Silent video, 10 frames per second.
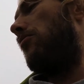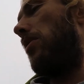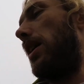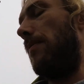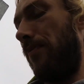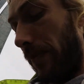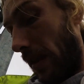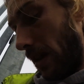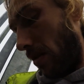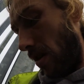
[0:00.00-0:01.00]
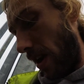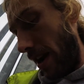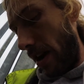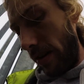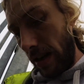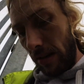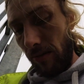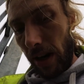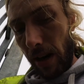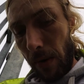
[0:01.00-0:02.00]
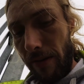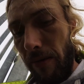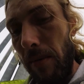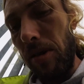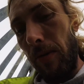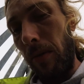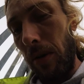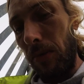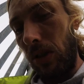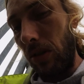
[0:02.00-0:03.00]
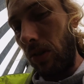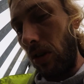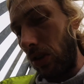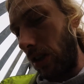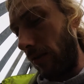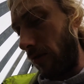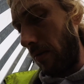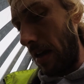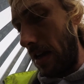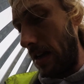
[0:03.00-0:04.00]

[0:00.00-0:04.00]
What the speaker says: But on that note, running away from your problems does not solve them.